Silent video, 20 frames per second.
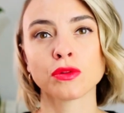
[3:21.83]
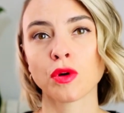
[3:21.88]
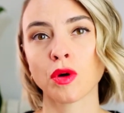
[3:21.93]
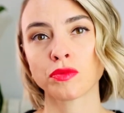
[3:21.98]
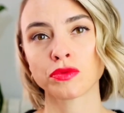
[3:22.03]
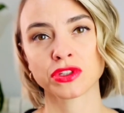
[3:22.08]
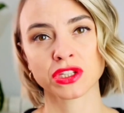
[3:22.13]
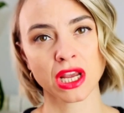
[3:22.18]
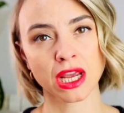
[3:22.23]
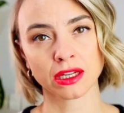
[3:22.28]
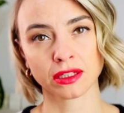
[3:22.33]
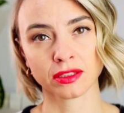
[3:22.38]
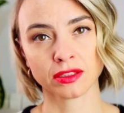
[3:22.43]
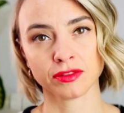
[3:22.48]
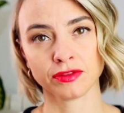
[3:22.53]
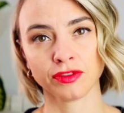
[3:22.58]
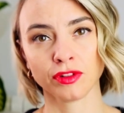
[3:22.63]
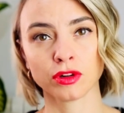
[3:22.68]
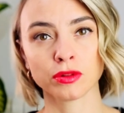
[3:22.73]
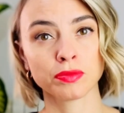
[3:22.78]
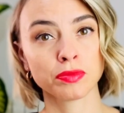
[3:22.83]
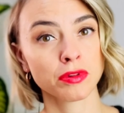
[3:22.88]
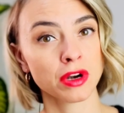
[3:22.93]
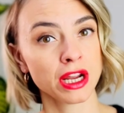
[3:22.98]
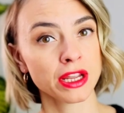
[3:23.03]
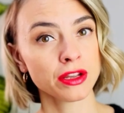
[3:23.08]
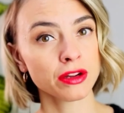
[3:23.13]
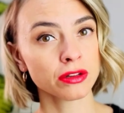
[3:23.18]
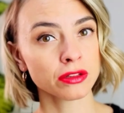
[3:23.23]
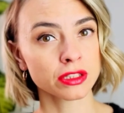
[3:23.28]
objective or
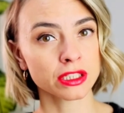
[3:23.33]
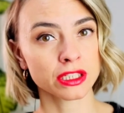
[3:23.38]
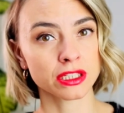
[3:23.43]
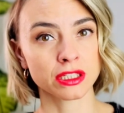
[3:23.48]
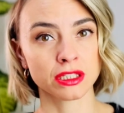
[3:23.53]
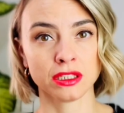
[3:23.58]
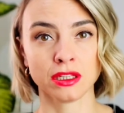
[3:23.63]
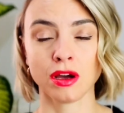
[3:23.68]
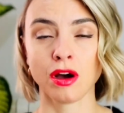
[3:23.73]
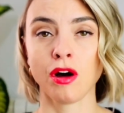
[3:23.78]
priority